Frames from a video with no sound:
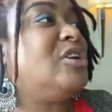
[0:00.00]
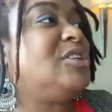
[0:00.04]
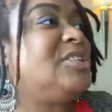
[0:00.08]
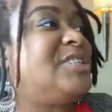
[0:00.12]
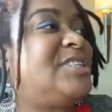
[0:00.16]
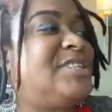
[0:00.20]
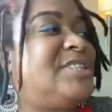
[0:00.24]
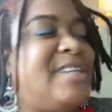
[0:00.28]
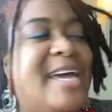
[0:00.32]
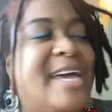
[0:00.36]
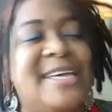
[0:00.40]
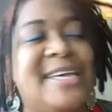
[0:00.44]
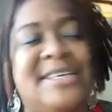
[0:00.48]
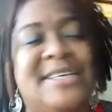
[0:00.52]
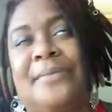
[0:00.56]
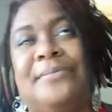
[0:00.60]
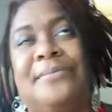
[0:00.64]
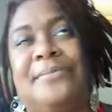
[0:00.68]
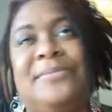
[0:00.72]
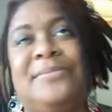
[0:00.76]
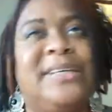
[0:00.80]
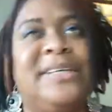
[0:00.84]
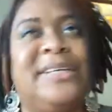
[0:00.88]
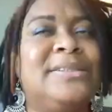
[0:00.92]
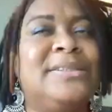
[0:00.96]
to say
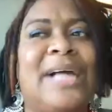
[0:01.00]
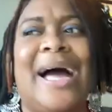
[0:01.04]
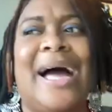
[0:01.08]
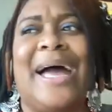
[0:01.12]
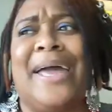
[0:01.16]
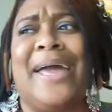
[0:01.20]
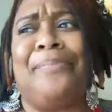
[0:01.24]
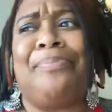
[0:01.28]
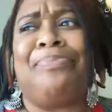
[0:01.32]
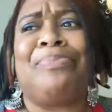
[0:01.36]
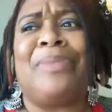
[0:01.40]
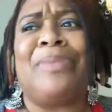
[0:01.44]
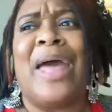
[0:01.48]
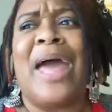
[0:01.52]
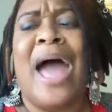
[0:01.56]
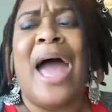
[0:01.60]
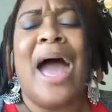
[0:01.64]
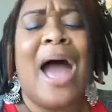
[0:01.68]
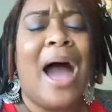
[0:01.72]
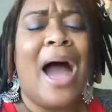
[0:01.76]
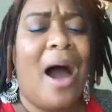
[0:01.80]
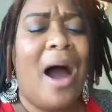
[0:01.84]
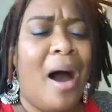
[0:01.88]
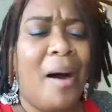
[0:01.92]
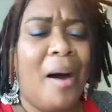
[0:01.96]
something like,
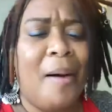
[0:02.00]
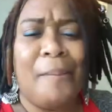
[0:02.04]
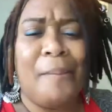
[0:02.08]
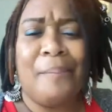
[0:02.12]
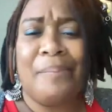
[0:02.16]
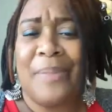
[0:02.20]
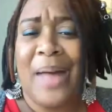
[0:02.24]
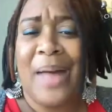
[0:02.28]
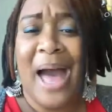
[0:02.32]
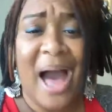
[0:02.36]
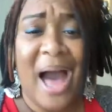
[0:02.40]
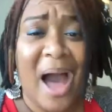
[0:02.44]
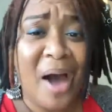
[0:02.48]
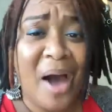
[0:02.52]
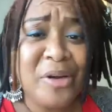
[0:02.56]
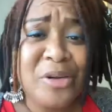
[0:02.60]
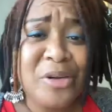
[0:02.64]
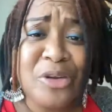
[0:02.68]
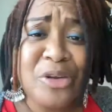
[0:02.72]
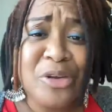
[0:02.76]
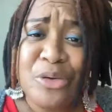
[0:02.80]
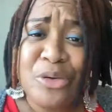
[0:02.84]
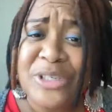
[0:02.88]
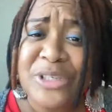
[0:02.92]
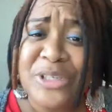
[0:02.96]
how to
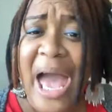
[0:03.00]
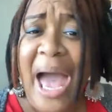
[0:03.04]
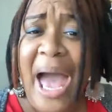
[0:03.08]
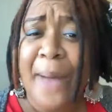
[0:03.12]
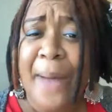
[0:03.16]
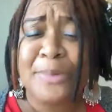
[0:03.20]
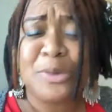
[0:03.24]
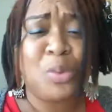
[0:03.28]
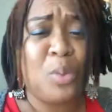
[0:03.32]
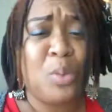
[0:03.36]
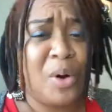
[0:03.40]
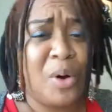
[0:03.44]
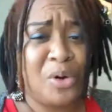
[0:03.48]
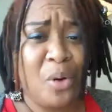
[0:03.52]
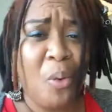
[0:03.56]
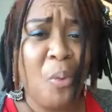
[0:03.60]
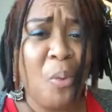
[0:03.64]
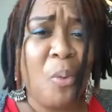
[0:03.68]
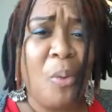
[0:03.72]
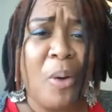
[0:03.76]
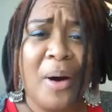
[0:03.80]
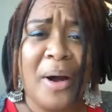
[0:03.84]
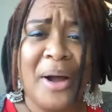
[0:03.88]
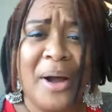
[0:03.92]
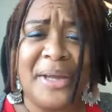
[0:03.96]
use HAPPS
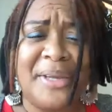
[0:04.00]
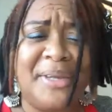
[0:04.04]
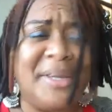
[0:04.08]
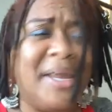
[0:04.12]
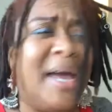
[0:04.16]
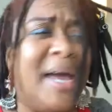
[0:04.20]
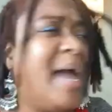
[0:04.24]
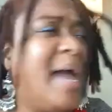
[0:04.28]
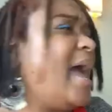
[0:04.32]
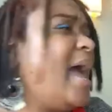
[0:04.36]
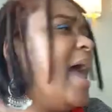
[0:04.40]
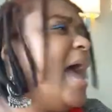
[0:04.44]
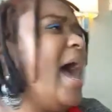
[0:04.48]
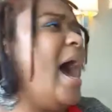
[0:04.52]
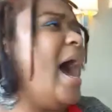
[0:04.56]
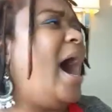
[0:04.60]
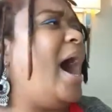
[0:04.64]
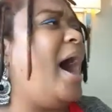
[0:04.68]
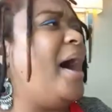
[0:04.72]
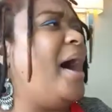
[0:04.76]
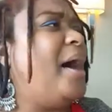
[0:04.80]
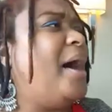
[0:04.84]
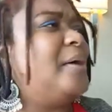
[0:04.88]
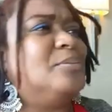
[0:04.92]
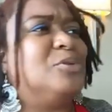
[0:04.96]
one-on-one,
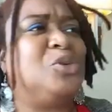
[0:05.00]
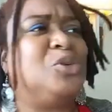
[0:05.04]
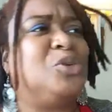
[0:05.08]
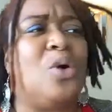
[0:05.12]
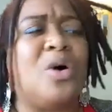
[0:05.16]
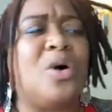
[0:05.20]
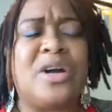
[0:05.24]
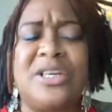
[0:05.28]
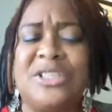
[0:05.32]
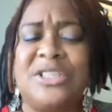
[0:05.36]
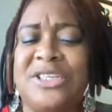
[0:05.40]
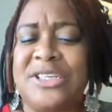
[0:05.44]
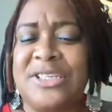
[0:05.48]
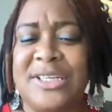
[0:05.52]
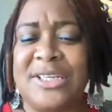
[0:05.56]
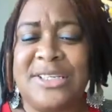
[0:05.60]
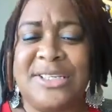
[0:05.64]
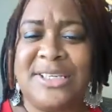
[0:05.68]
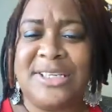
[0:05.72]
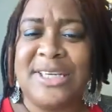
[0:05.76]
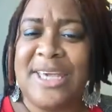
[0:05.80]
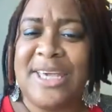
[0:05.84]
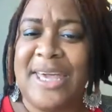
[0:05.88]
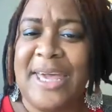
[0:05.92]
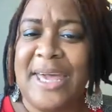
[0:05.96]
talking to the
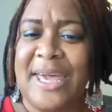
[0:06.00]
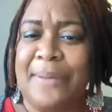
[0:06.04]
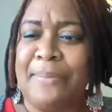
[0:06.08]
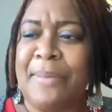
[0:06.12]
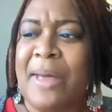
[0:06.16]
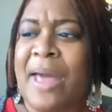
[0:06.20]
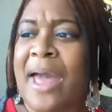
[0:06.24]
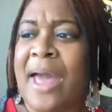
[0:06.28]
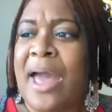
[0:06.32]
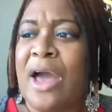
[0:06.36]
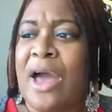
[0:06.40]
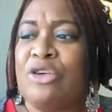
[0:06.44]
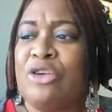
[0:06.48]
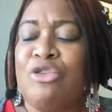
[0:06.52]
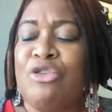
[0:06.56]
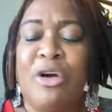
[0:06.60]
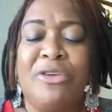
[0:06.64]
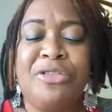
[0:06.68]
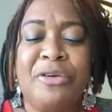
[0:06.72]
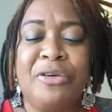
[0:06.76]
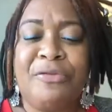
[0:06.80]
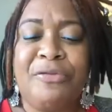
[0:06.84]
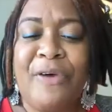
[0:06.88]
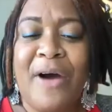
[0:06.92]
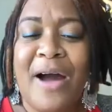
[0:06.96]
team. You
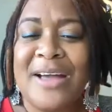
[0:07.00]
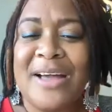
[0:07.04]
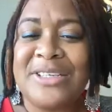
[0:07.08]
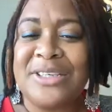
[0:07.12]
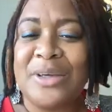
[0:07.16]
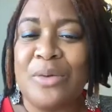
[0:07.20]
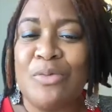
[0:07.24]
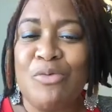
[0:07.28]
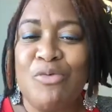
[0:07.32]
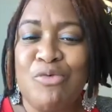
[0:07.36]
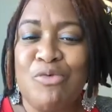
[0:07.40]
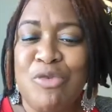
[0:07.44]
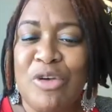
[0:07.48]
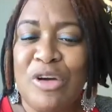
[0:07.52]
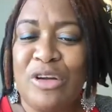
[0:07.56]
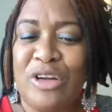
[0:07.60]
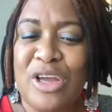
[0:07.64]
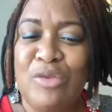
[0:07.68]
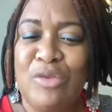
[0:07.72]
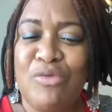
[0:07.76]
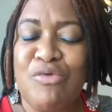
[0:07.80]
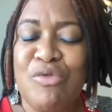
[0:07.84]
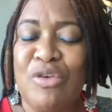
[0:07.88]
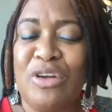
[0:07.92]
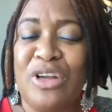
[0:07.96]
have to find some
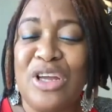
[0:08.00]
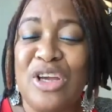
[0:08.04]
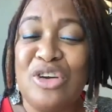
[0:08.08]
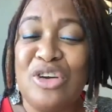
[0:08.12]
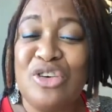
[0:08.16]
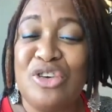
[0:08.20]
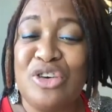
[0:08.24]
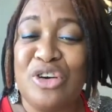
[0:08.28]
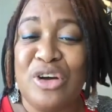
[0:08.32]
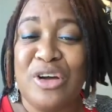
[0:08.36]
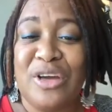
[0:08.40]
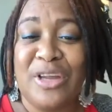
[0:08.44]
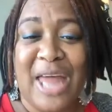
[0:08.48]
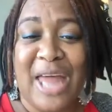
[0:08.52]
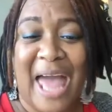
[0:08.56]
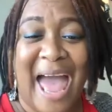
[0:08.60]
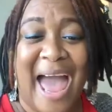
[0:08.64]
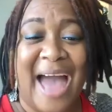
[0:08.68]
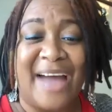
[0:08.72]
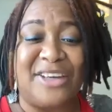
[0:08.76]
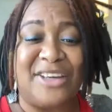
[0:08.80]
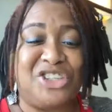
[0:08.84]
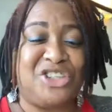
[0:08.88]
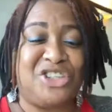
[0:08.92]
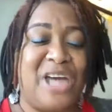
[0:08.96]
really, really good
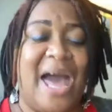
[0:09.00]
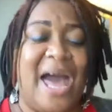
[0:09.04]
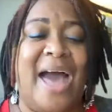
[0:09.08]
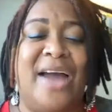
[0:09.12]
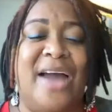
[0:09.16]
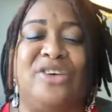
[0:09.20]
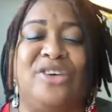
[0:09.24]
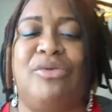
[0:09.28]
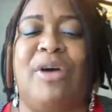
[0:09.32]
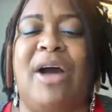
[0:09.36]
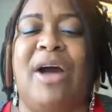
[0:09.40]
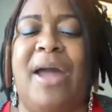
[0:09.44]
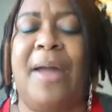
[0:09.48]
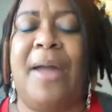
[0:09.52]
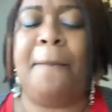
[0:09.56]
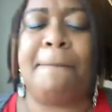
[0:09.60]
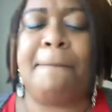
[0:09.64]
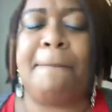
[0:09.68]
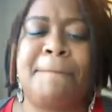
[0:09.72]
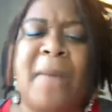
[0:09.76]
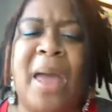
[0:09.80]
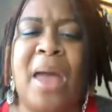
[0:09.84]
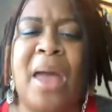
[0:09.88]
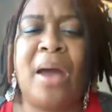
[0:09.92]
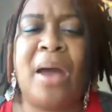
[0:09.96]
hashtags, right?
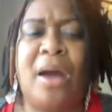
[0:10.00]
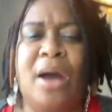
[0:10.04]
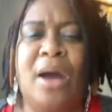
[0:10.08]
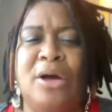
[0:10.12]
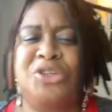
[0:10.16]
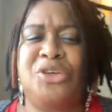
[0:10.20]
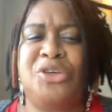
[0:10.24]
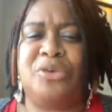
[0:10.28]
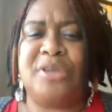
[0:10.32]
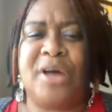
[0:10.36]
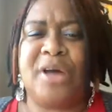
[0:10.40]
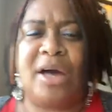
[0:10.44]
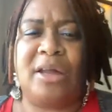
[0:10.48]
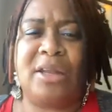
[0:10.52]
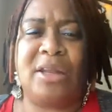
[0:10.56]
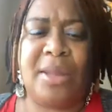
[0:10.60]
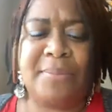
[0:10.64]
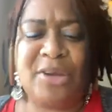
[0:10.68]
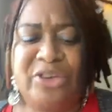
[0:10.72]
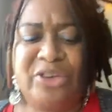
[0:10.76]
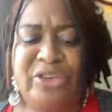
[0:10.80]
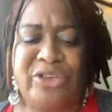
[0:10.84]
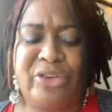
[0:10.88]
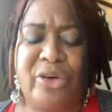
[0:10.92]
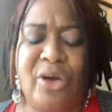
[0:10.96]
So now let
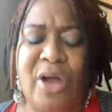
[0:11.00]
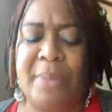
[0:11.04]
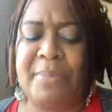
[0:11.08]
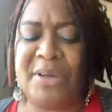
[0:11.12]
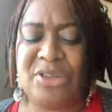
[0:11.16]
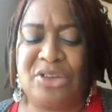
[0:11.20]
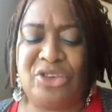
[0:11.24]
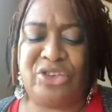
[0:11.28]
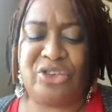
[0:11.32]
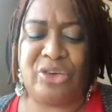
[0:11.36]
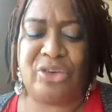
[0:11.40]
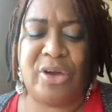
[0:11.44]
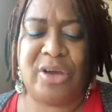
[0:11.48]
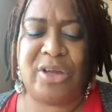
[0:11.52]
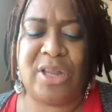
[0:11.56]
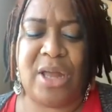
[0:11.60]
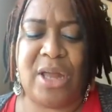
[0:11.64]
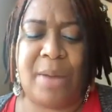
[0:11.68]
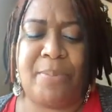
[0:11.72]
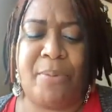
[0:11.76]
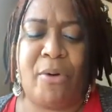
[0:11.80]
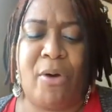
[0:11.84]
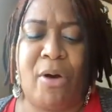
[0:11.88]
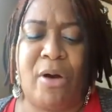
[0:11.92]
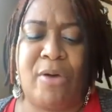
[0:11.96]
me show you, I meant to show you
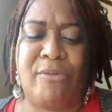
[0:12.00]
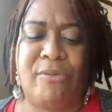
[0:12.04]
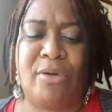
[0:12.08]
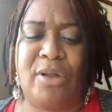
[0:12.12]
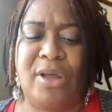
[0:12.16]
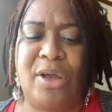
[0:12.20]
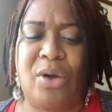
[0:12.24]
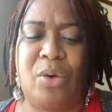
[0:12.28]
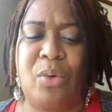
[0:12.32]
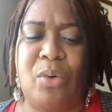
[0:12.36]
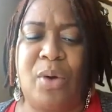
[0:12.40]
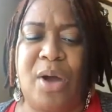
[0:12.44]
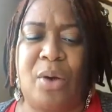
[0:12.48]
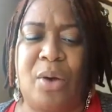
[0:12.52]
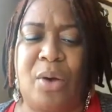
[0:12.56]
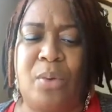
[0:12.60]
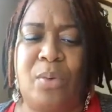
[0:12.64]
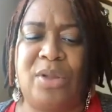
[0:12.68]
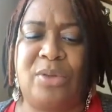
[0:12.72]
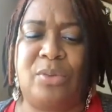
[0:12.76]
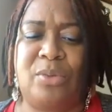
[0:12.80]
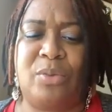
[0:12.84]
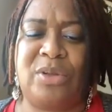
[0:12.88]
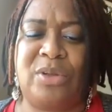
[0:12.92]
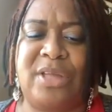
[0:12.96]
that part really quick
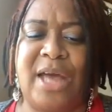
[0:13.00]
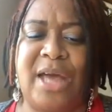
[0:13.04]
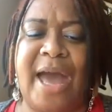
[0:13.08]
with the